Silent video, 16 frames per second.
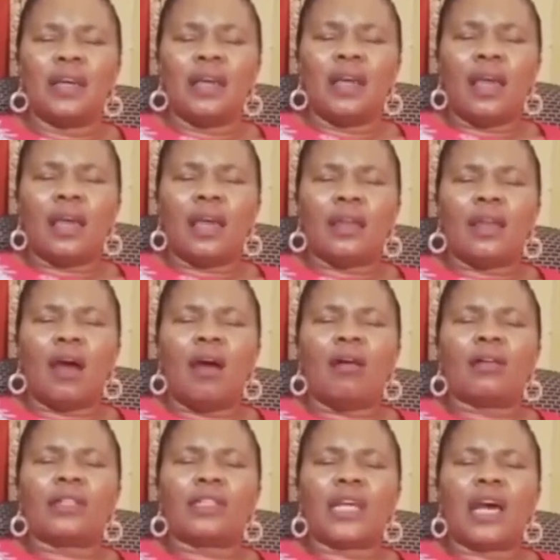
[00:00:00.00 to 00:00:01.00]
an
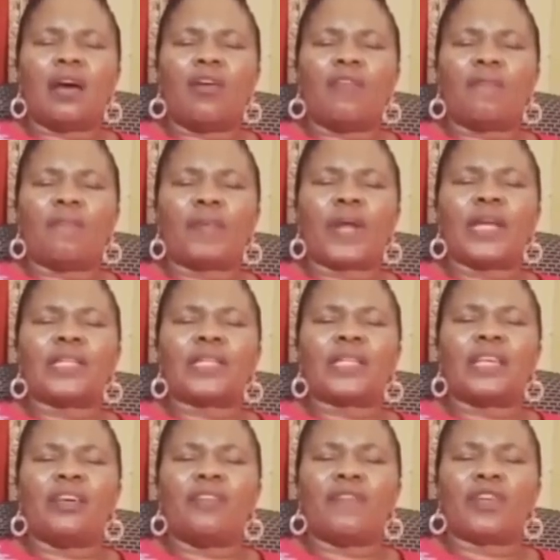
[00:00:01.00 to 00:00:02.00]
altar of praise
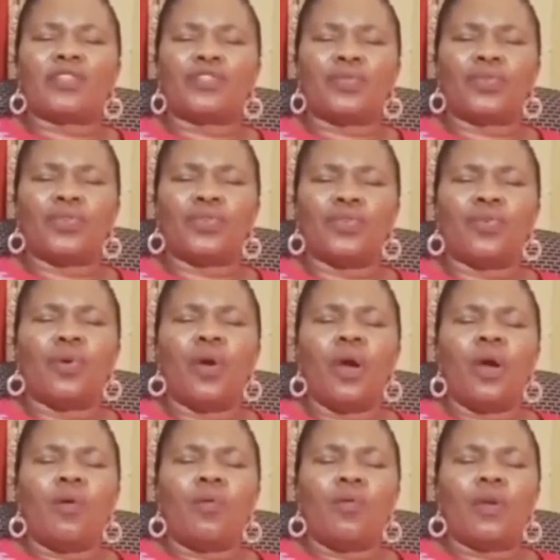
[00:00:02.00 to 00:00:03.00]
giving to you.
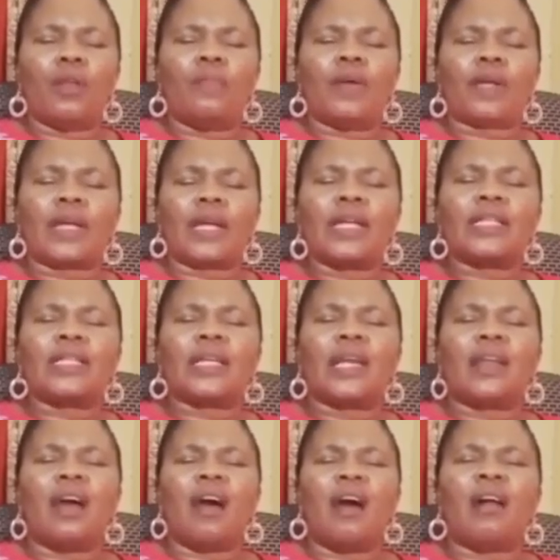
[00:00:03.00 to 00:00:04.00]
We'll be raising
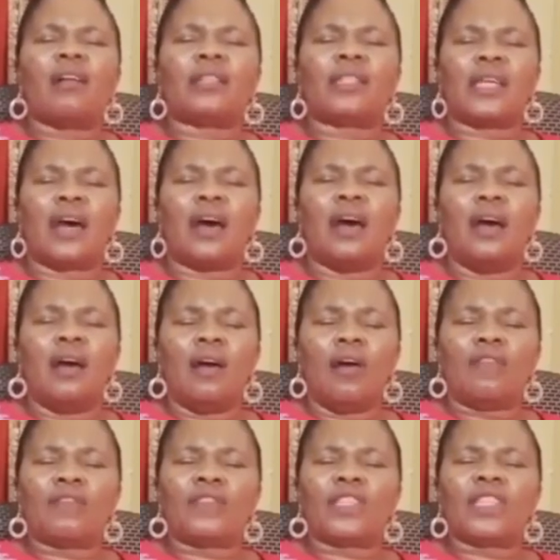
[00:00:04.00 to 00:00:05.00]
an altar
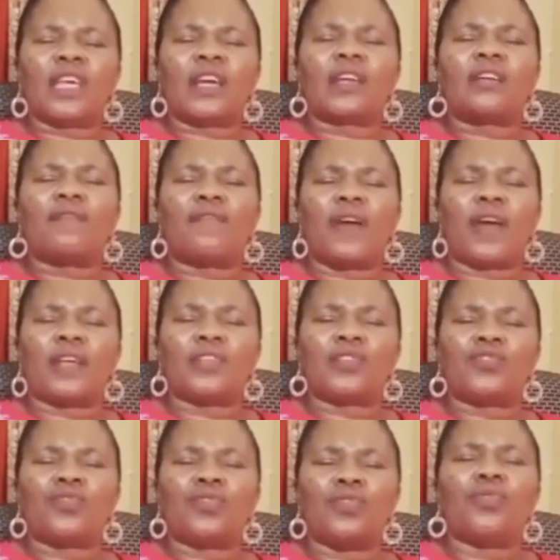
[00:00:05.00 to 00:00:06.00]
of sacrifice
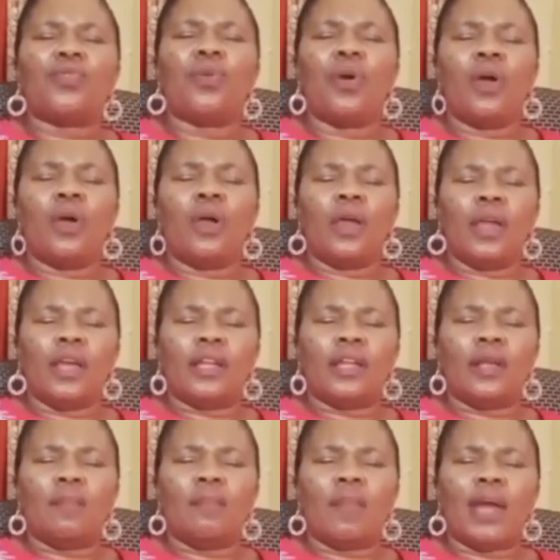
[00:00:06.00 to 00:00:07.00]
to you in
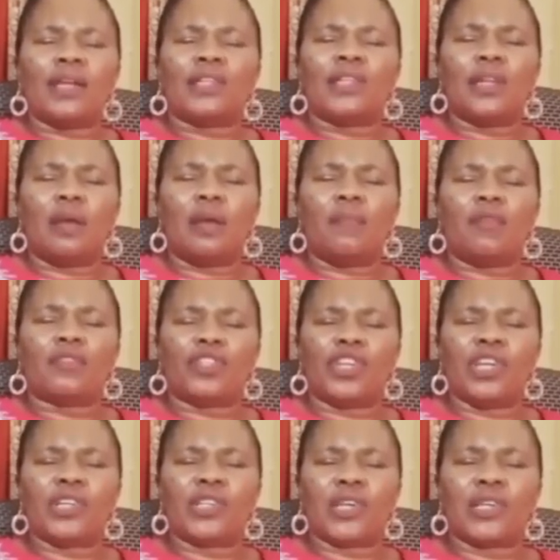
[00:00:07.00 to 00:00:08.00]
the mighty name of
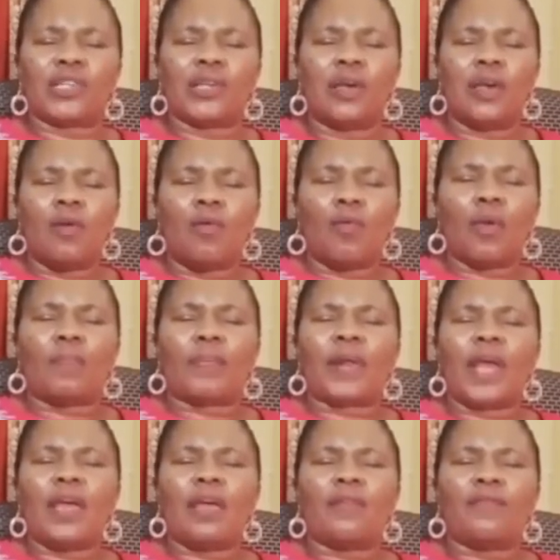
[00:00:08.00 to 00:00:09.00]
Jesus. We
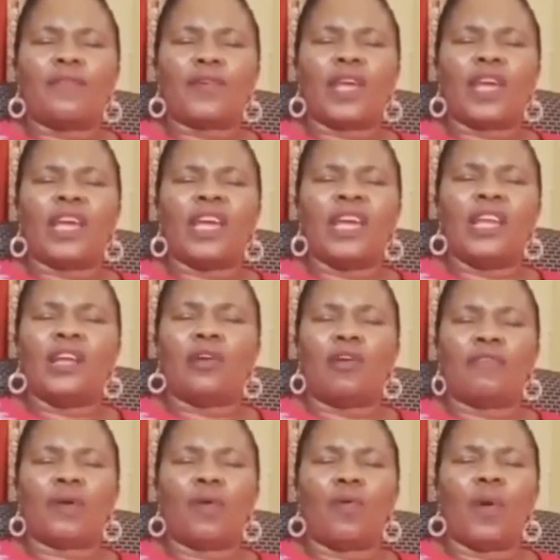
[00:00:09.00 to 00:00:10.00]
pray for the healing
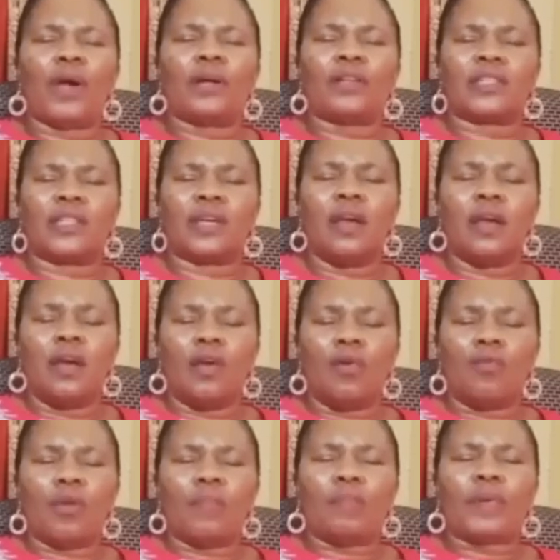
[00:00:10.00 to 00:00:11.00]
of the world.
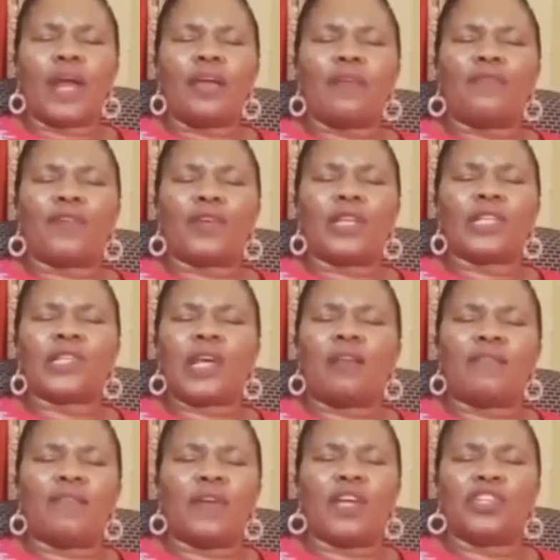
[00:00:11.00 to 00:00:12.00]
We pray for the
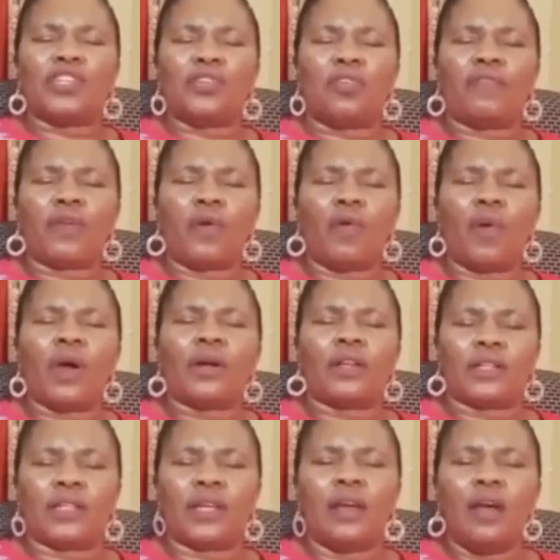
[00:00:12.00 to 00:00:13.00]
salvation of the
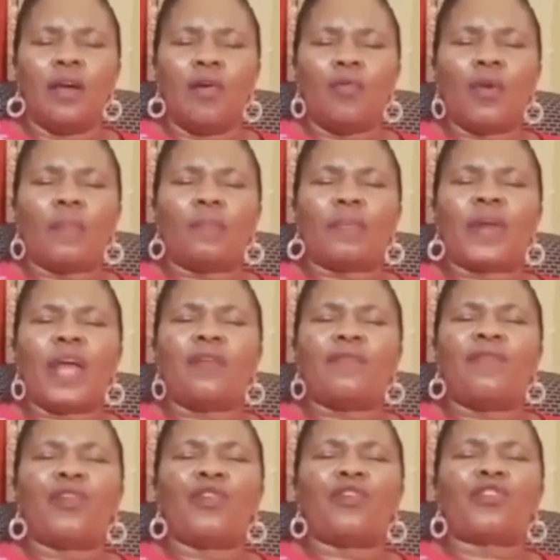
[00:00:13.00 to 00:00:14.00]
world. We pray
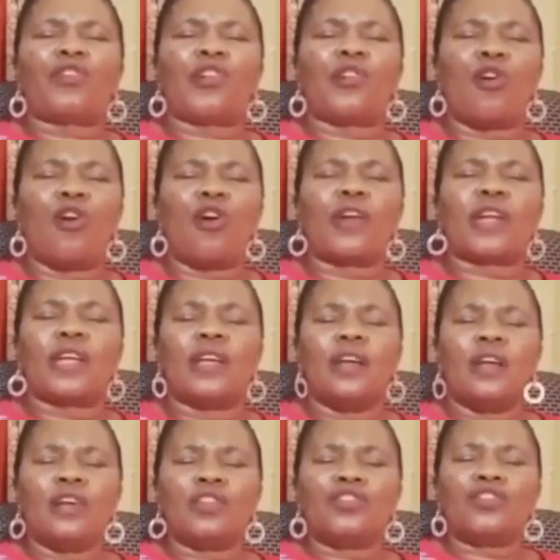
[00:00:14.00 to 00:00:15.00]
for your glory
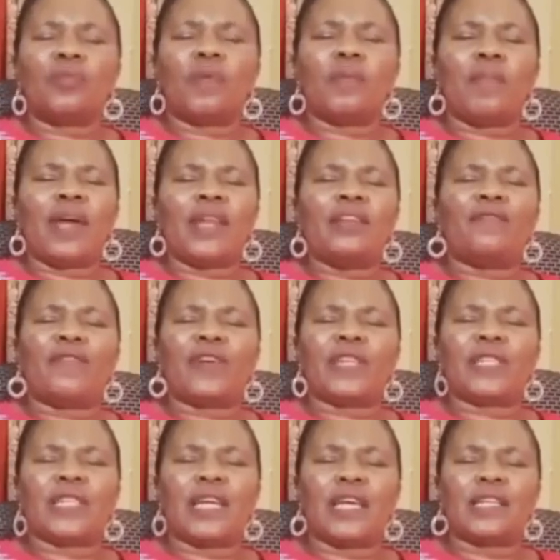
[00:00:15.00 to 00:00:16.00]
to be
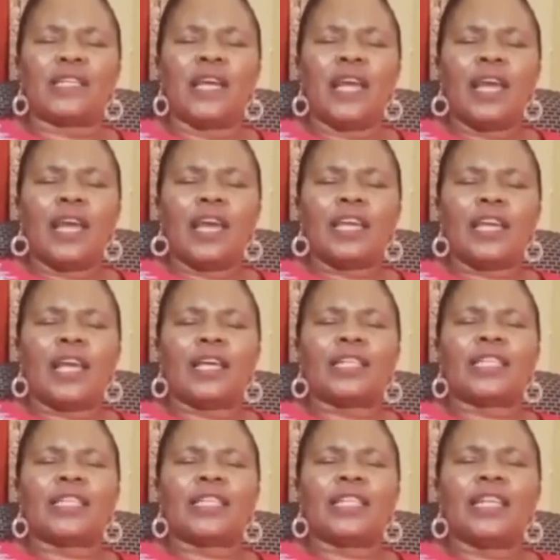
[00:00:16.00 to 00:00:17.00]
manifested.
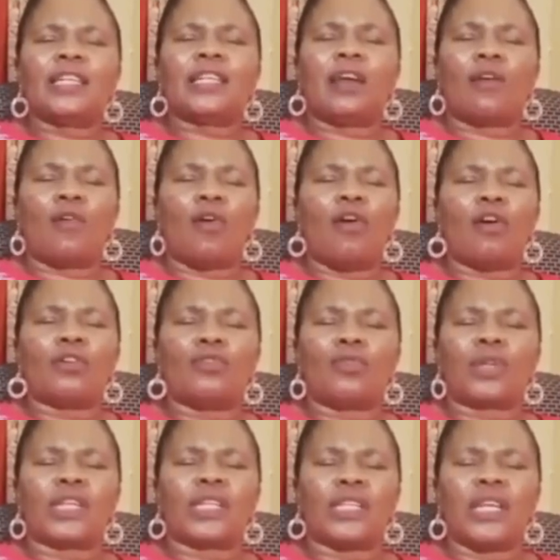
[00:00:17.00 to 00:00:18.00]
Yes, still the God who
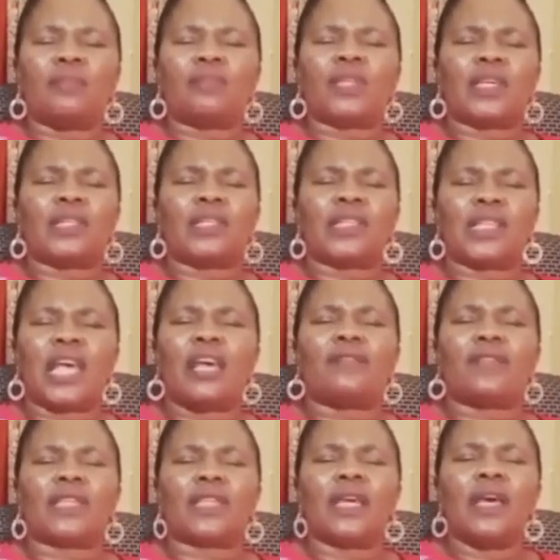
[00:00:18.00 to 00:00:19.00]
redeems and
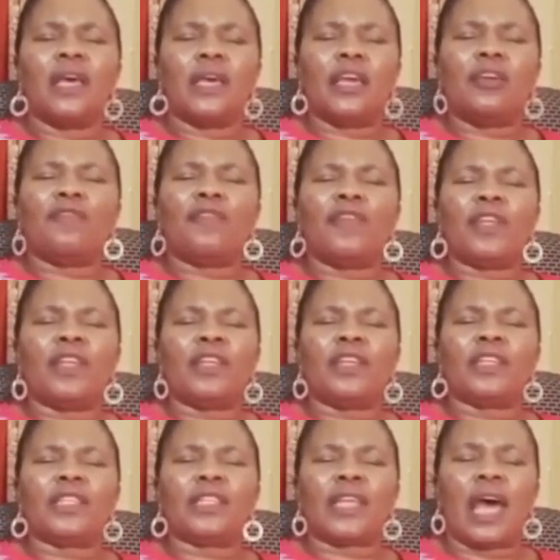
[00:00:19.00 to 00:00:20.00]
saves, even in
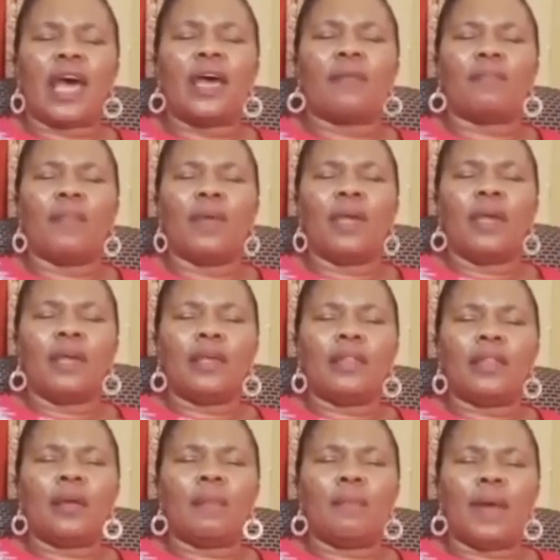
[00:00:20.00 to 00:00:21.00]
this time, in
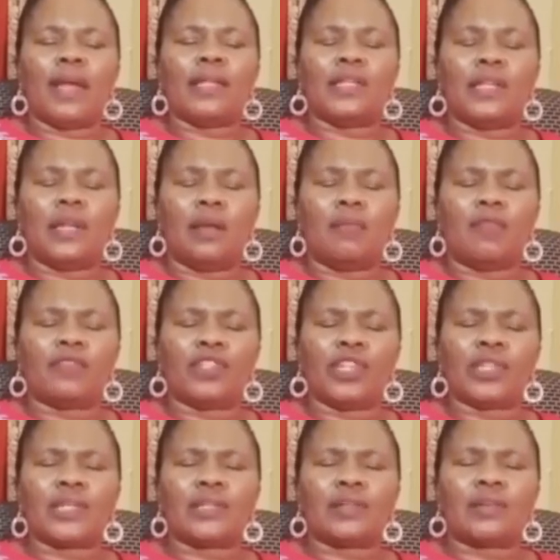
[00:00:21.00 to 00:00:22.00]
the mighty name of
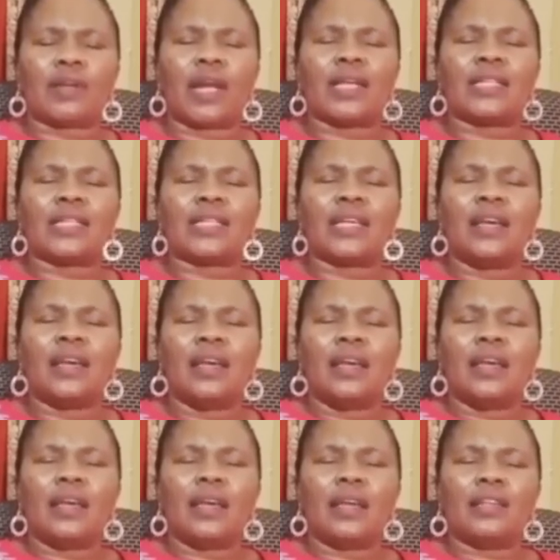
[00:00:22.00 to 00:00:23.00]
Jesus Christ.
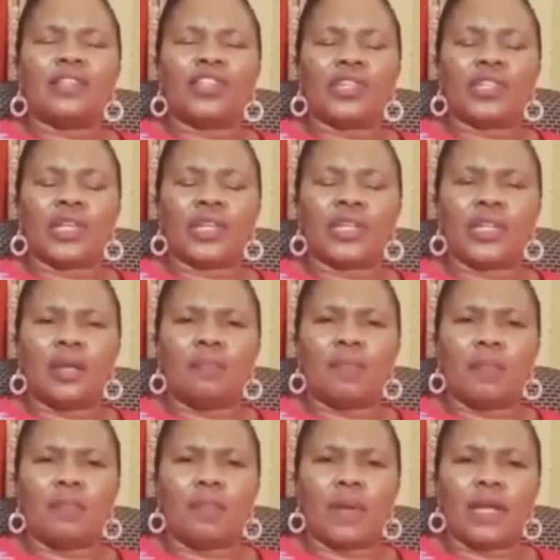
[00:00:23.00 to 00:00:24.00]
In Jesus' name
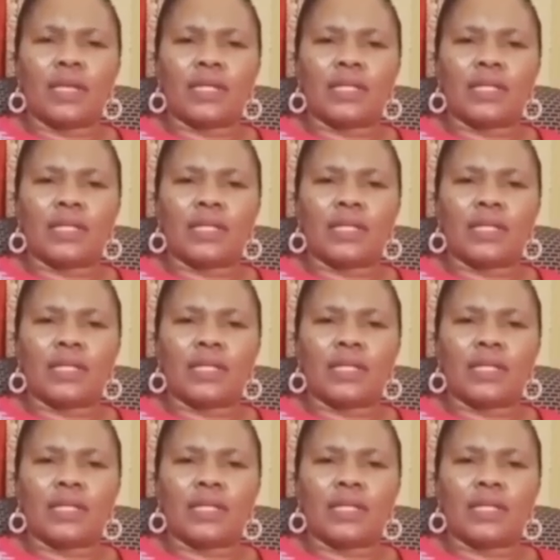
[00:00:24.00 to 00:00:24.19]
be blessed.